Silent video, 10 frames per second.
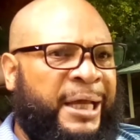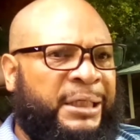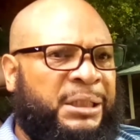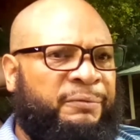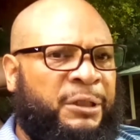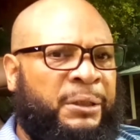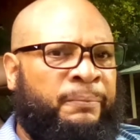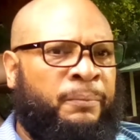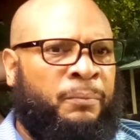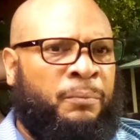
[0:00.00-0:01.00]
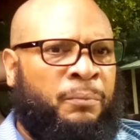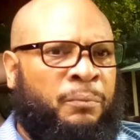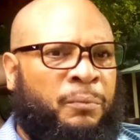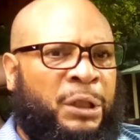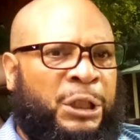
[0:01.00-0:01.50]
negatively,
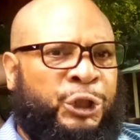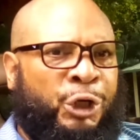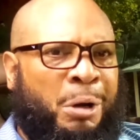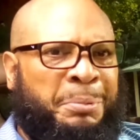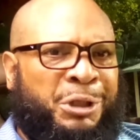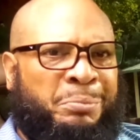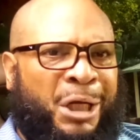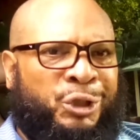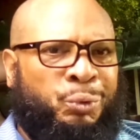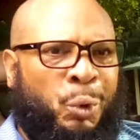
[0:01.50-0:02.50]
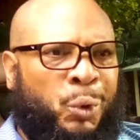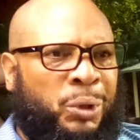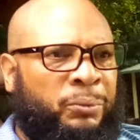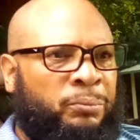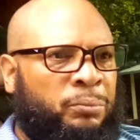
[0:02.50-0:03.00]
it sharpens my
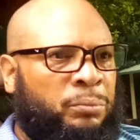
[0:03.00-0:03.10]
sword.